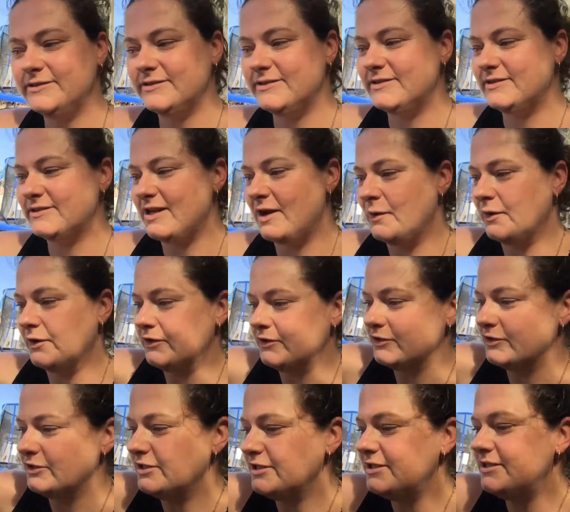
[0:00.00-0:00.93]
It's going
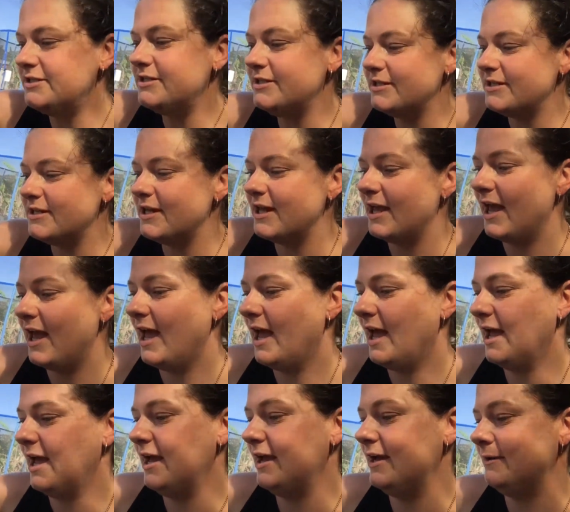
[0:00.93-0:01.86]
good.
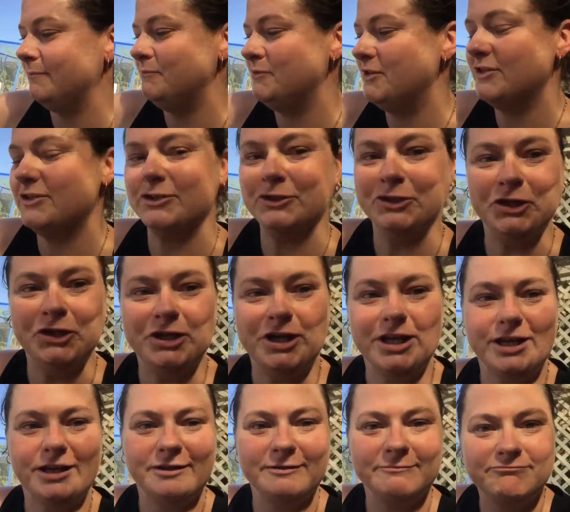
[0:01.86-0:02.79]
Just
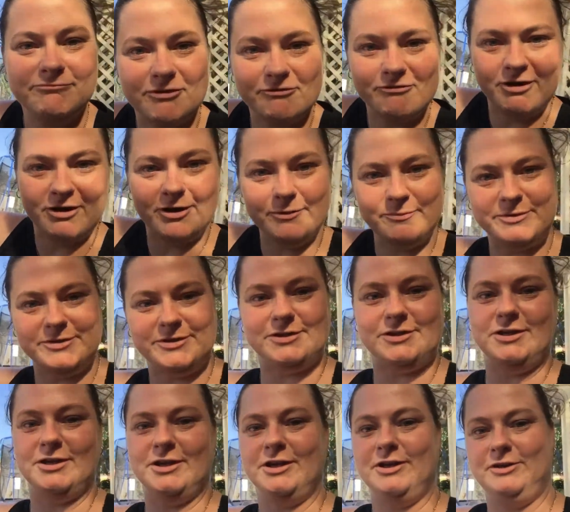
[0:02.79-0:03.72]
learning the
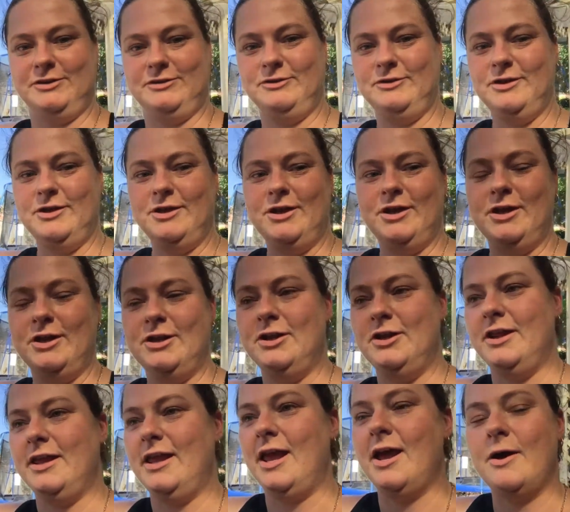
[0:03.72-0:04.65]
ropes, you know,
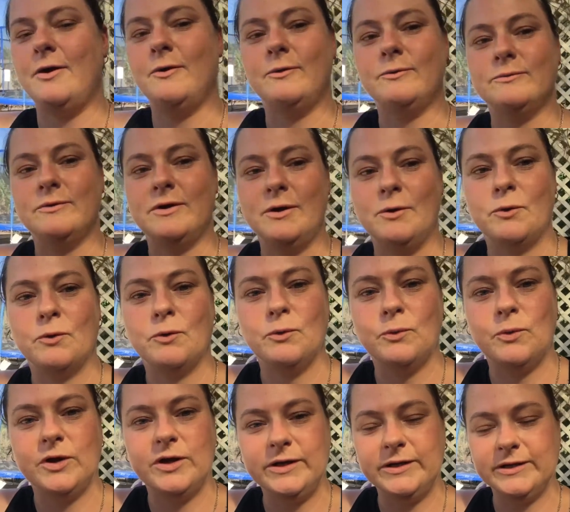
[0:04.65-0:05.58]
learning how it
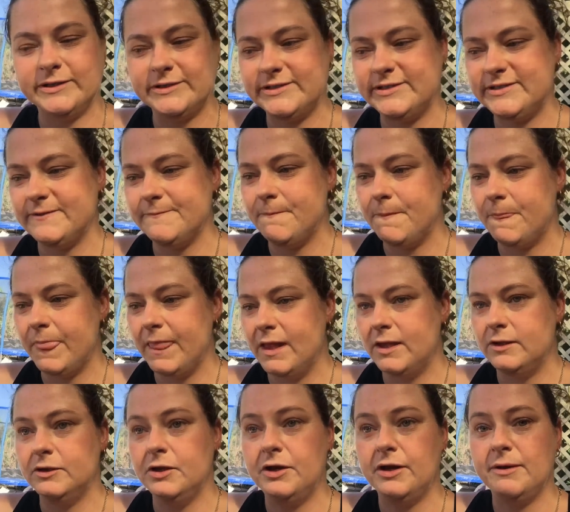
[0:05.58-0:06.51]
all works,
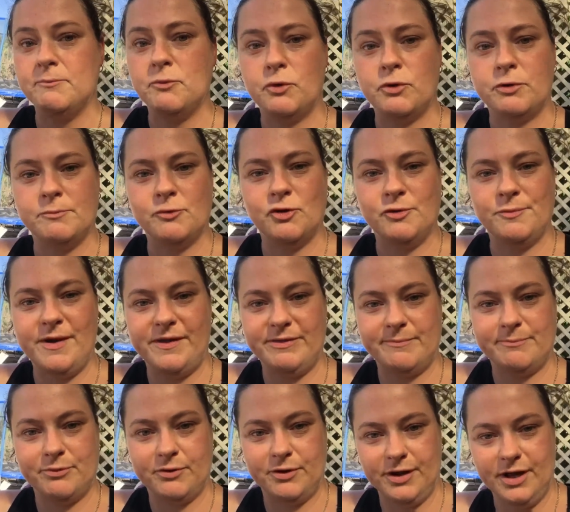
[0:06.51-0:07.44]
learning more and more about
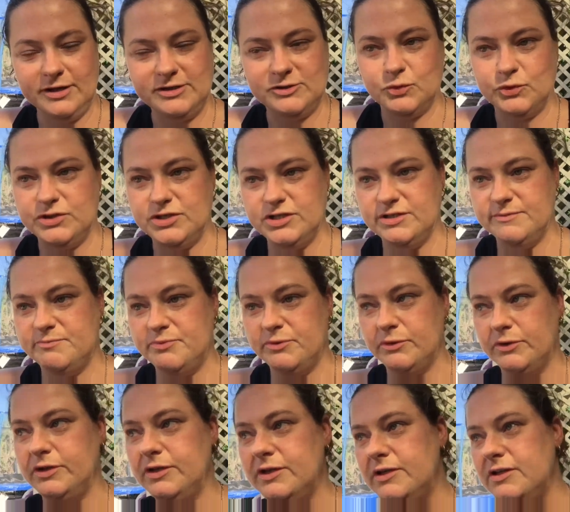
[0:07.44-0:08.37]
the product, which is
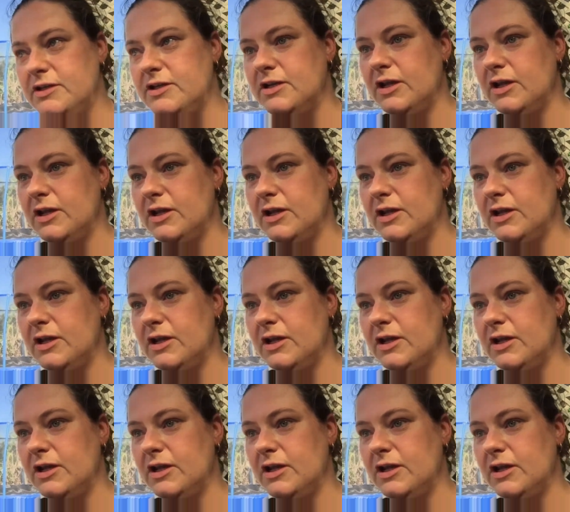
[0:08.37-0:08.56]
brilliant.